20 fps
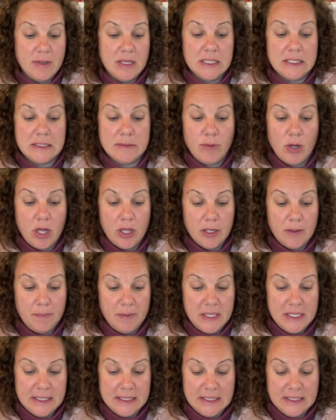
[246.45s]
of the smaller
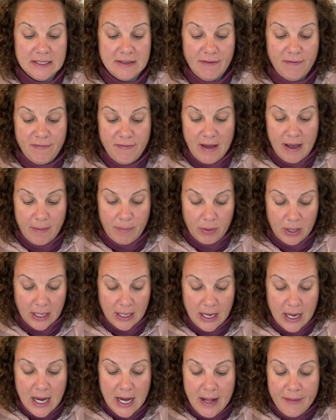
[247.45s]
pieces of fabric.